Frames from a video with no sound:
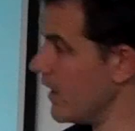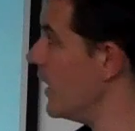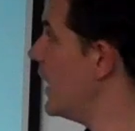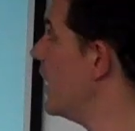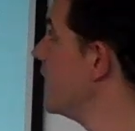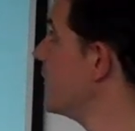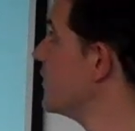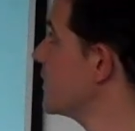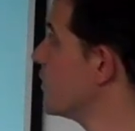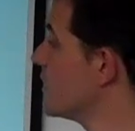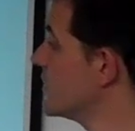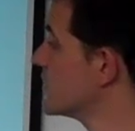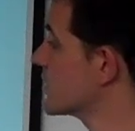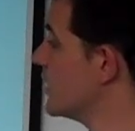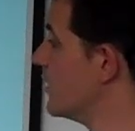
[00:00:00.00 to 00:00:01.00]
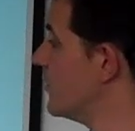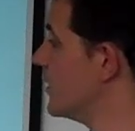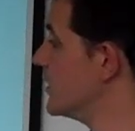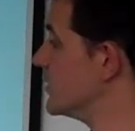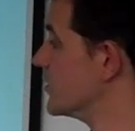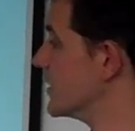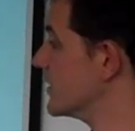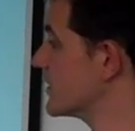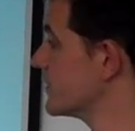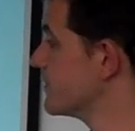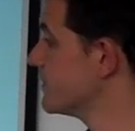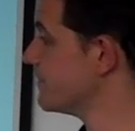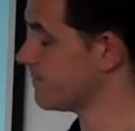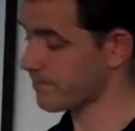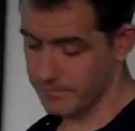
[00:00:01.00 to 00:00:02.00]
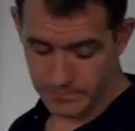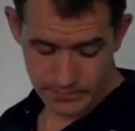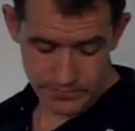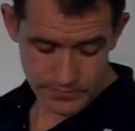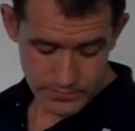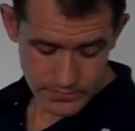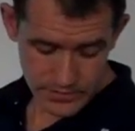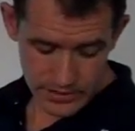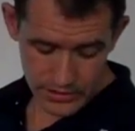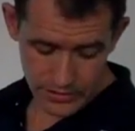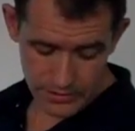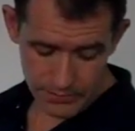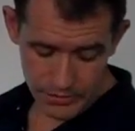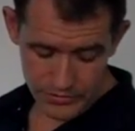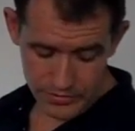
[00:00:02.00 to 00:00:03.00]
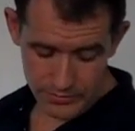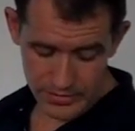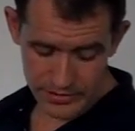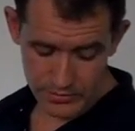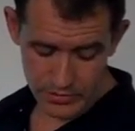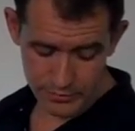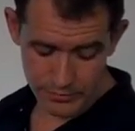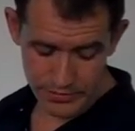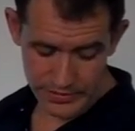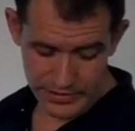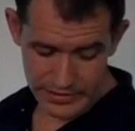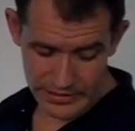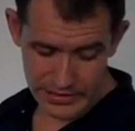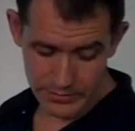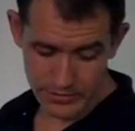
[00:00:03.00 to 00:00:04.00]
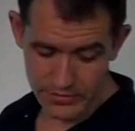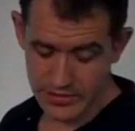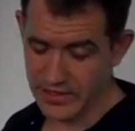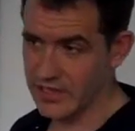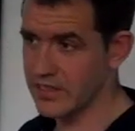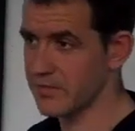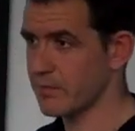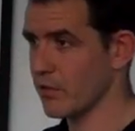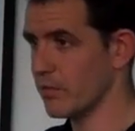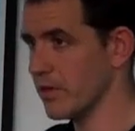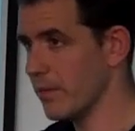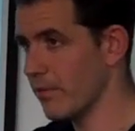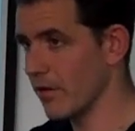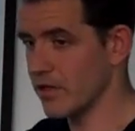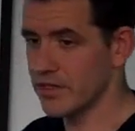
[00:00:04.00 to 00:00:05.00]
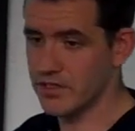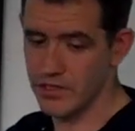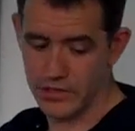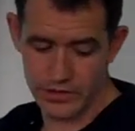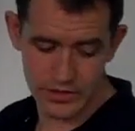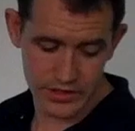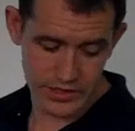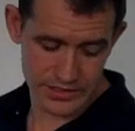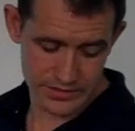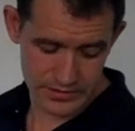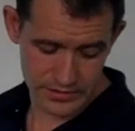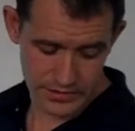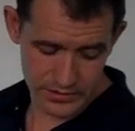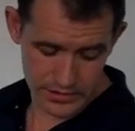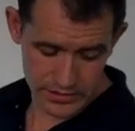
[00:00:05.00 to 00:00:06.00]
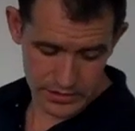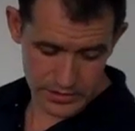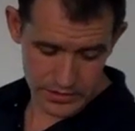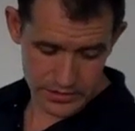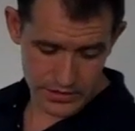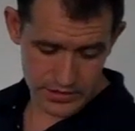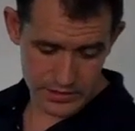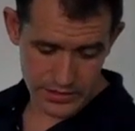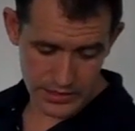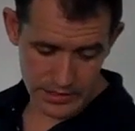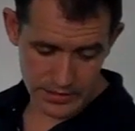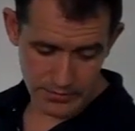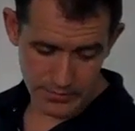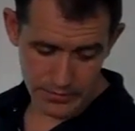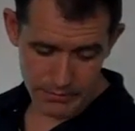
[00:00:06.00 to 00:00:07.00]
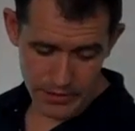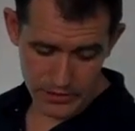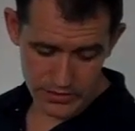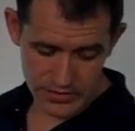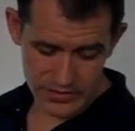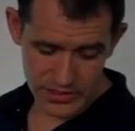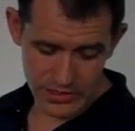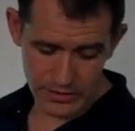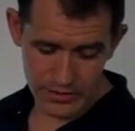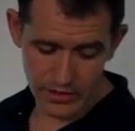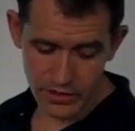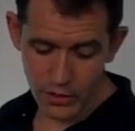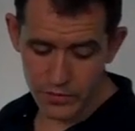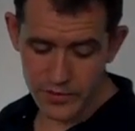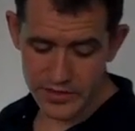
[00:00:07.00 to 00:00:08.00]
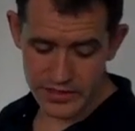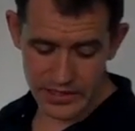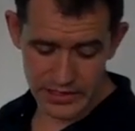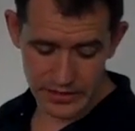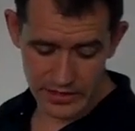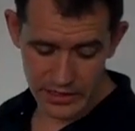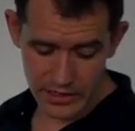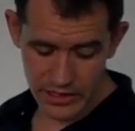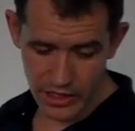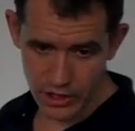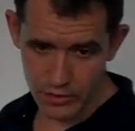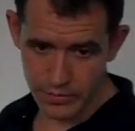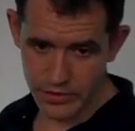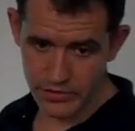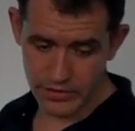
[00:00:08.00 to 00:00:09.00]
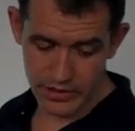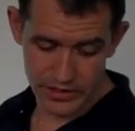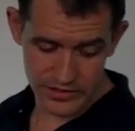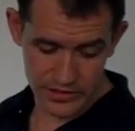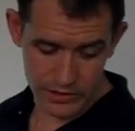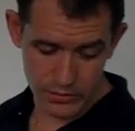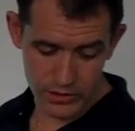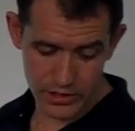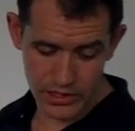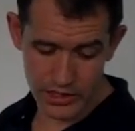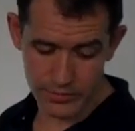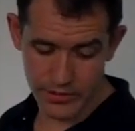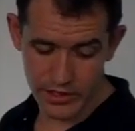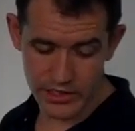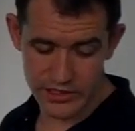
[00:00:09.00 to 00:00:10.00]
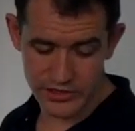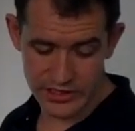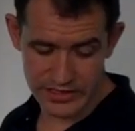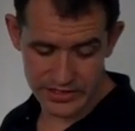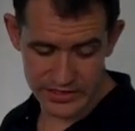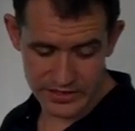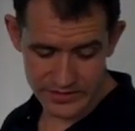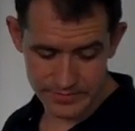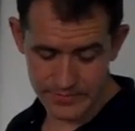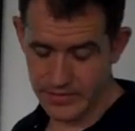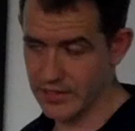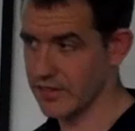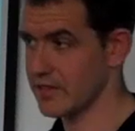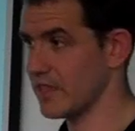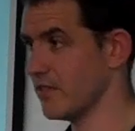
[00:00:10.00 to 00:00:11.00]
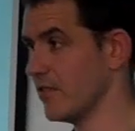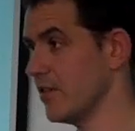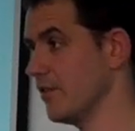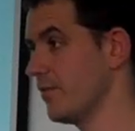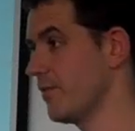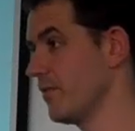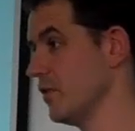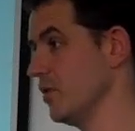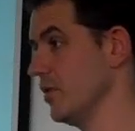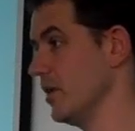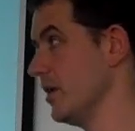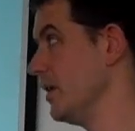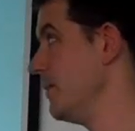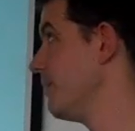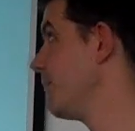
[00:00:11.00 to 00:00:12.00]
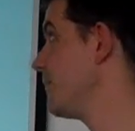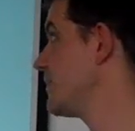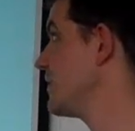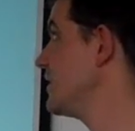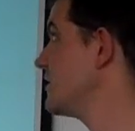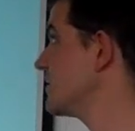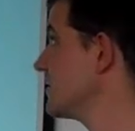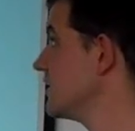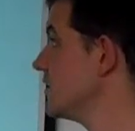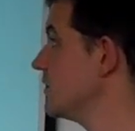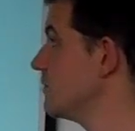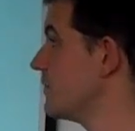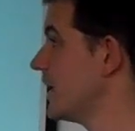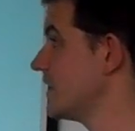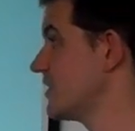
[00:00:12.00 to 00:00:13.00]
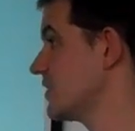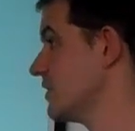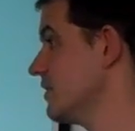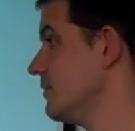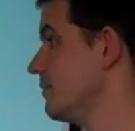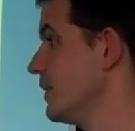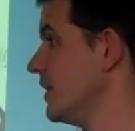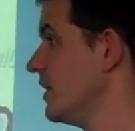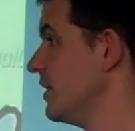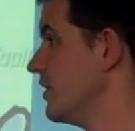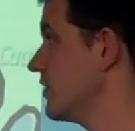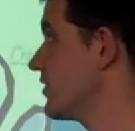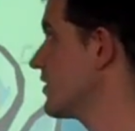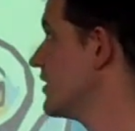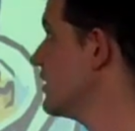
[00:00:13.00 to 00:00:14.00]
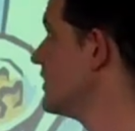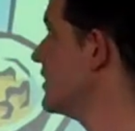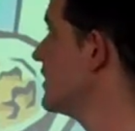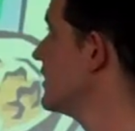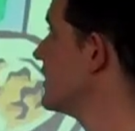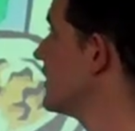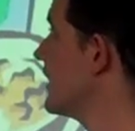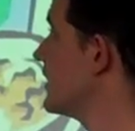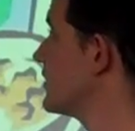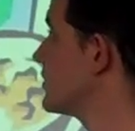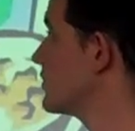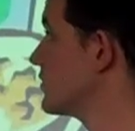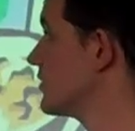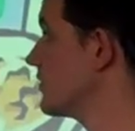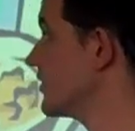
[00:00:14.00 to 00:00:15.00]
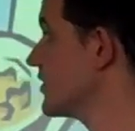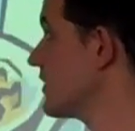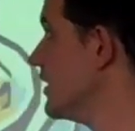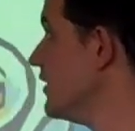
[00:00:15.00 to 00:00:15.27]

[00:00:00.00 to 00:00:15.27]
Uh, and the big one is carbohydrates. At the bottom, that's why I put that in capital. This probably applies to you guys um, the most. So obviously, I hope you guys know what carbohydrate is. It's generally food, uh, potato, pasta, beans, that sort of